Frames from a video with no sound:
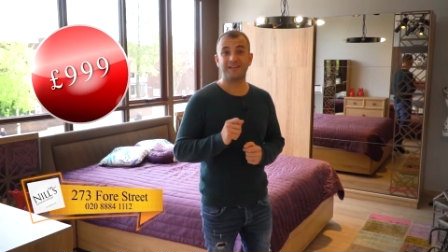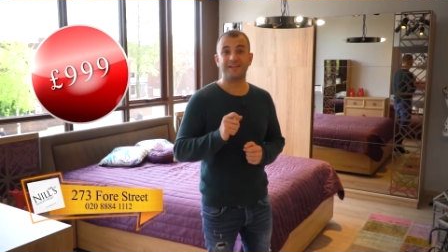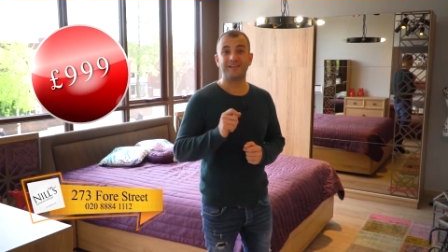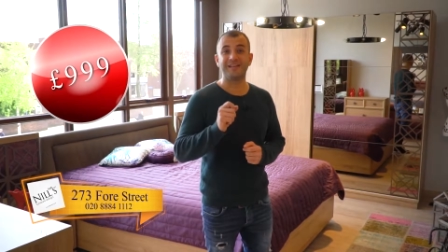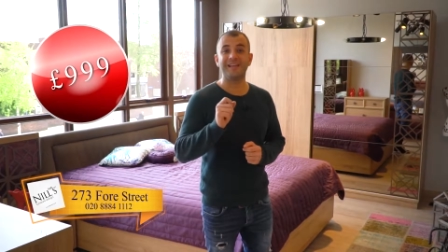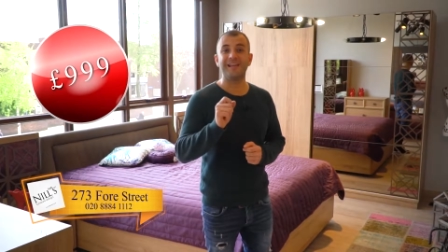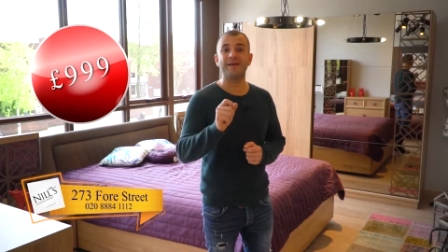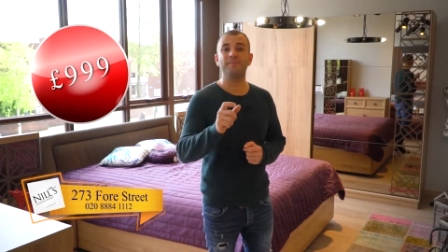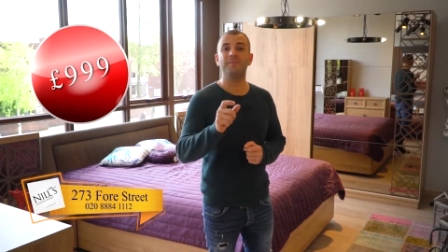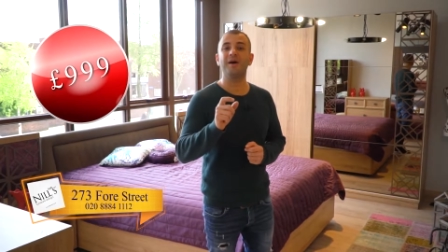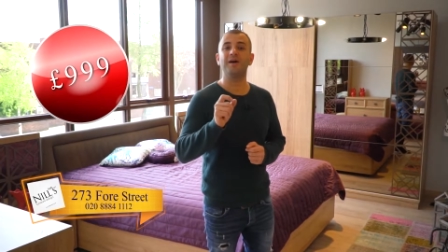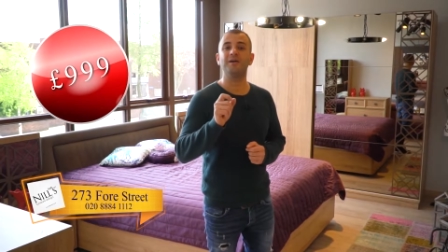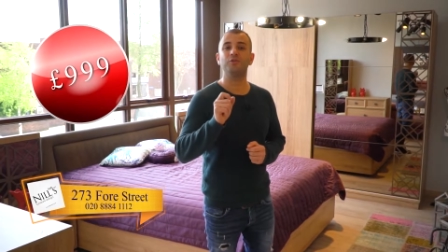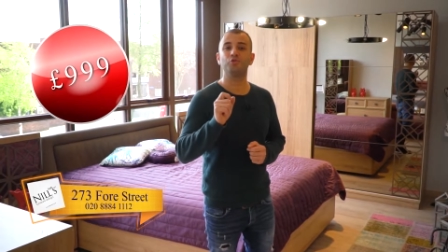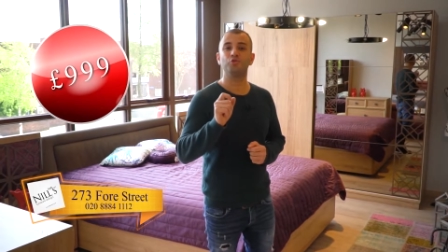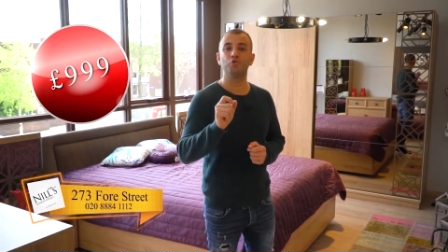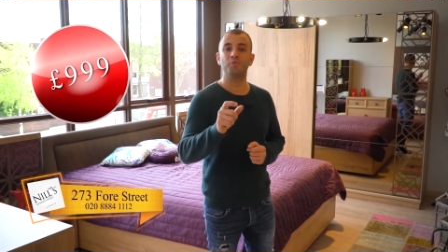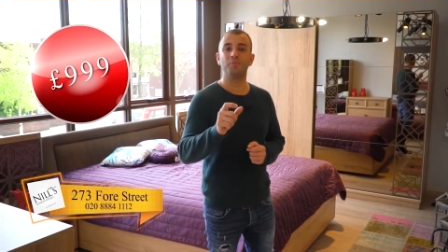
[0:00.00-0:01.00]

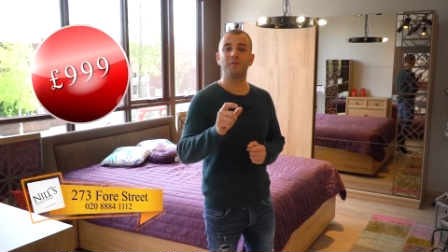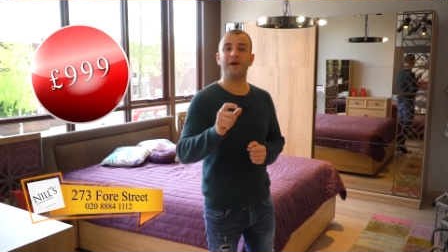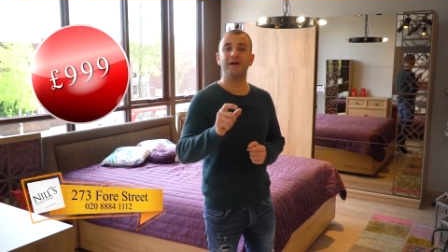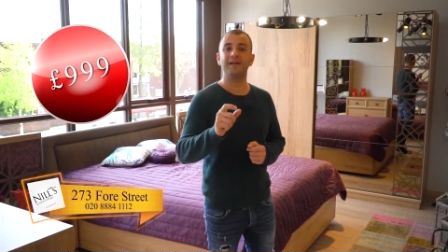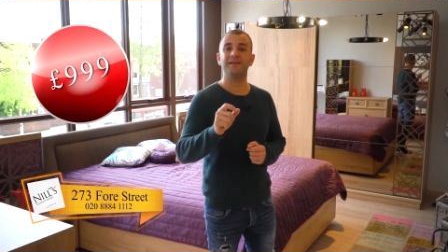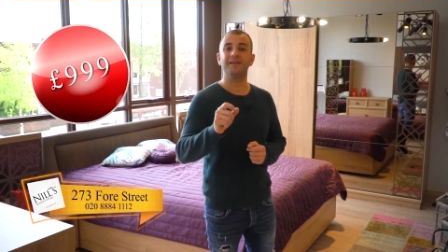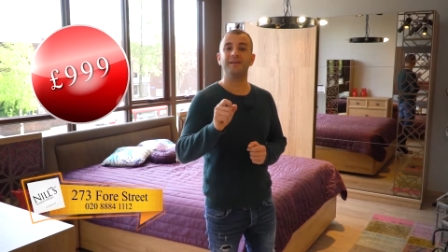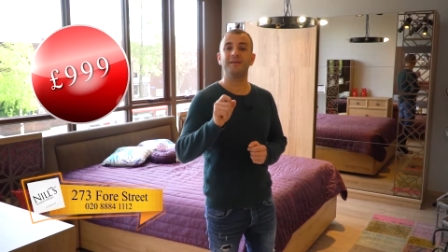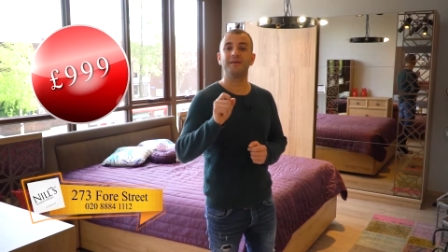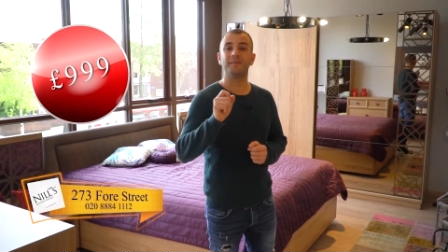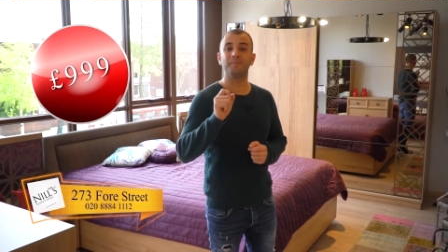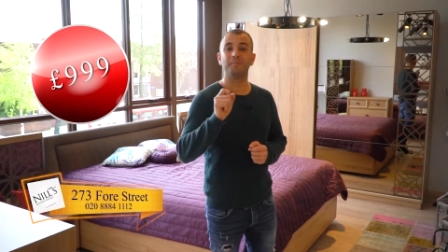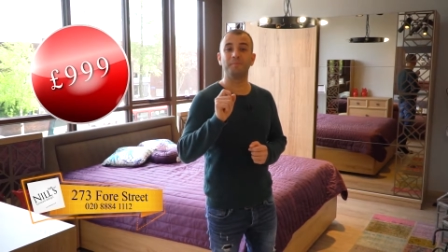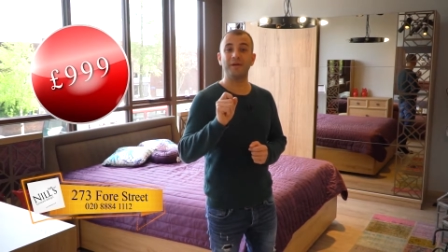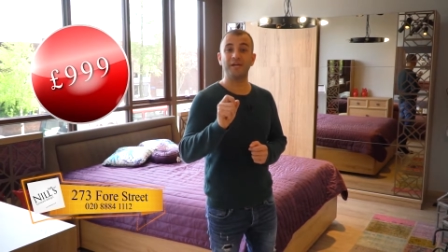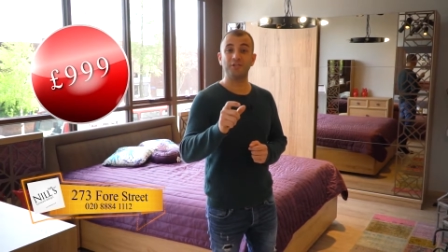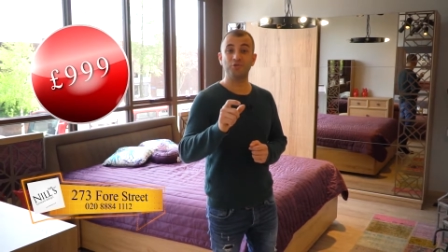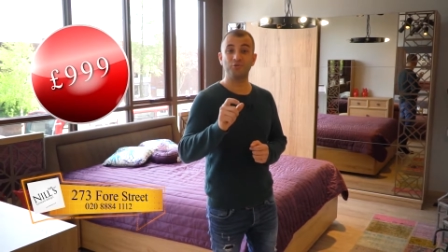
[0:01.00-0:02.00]
Lema Dubai
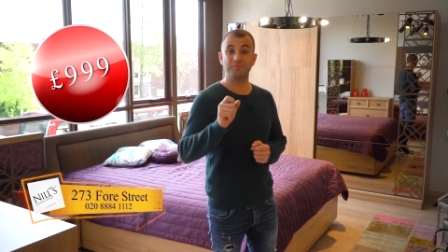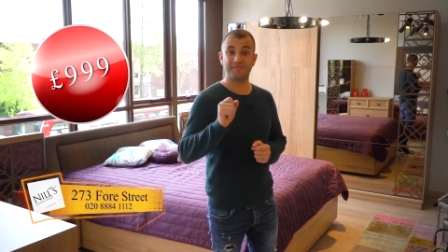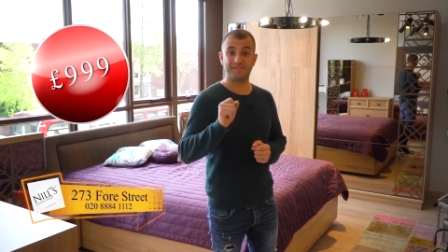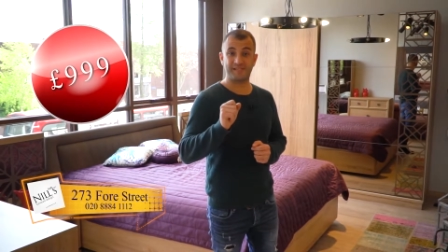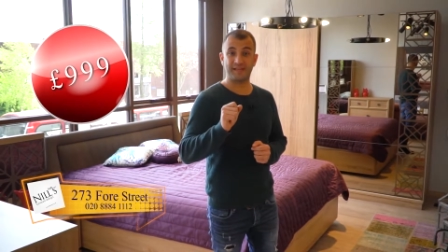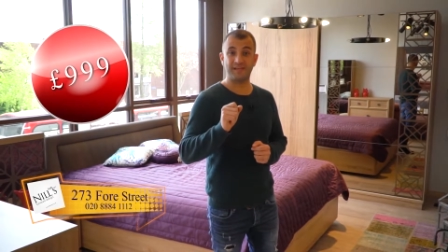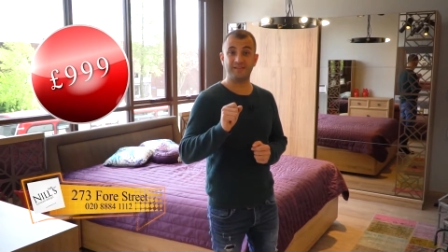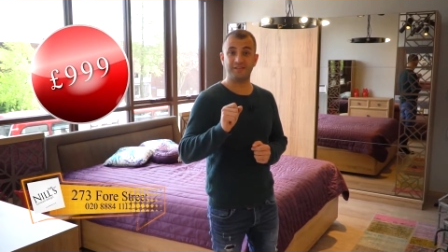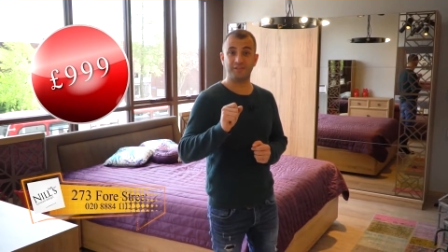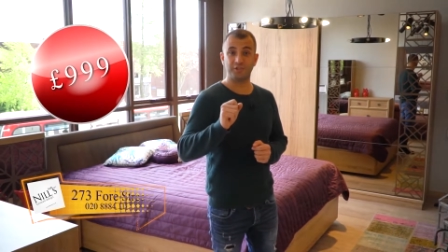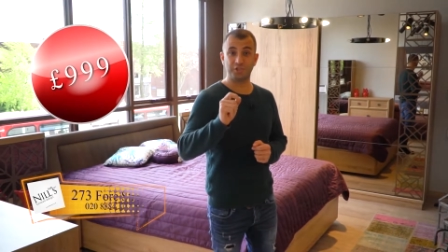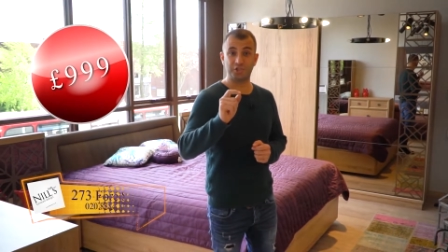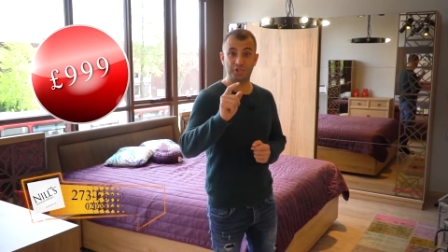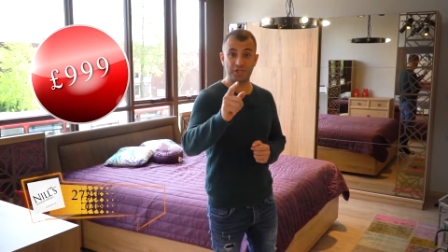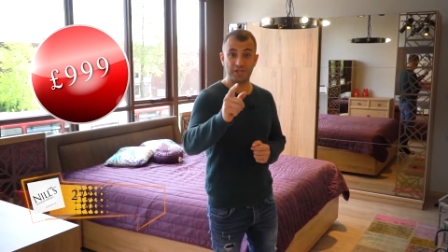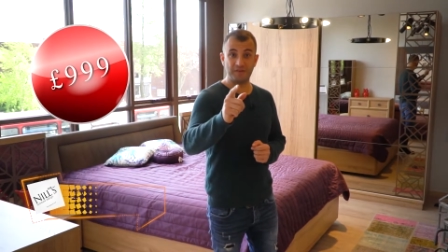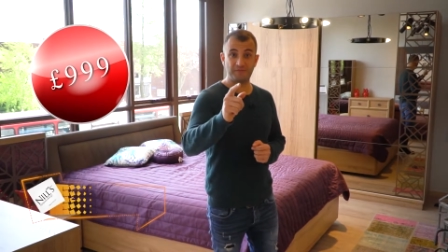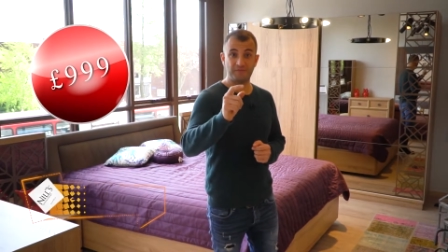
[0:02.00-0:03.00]
bedroom set,
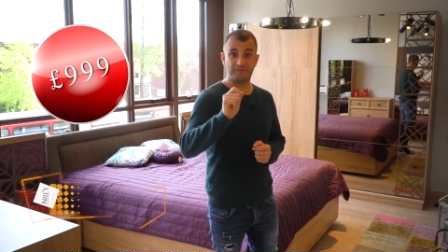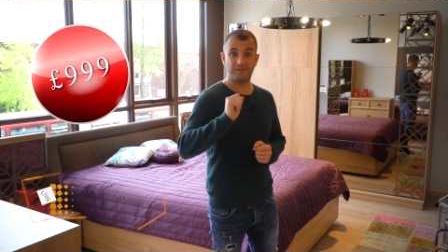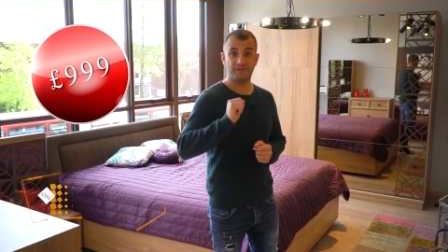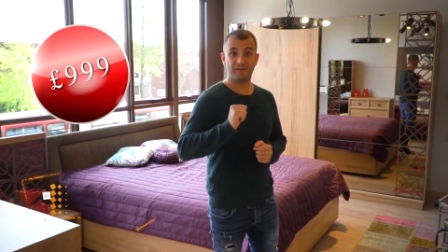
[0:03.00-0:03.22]
GIF,